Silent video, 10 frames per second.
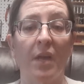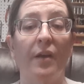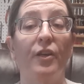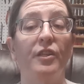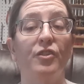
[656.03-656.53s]

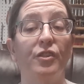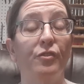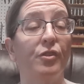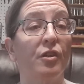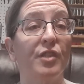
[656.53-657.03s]
Now you can
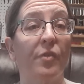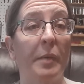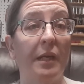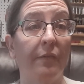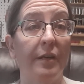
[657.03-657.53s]
choose those from
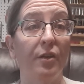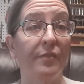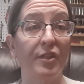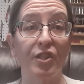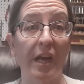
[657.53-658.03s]
any vendor of
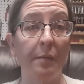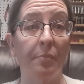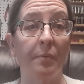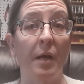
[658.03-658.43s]
your shape.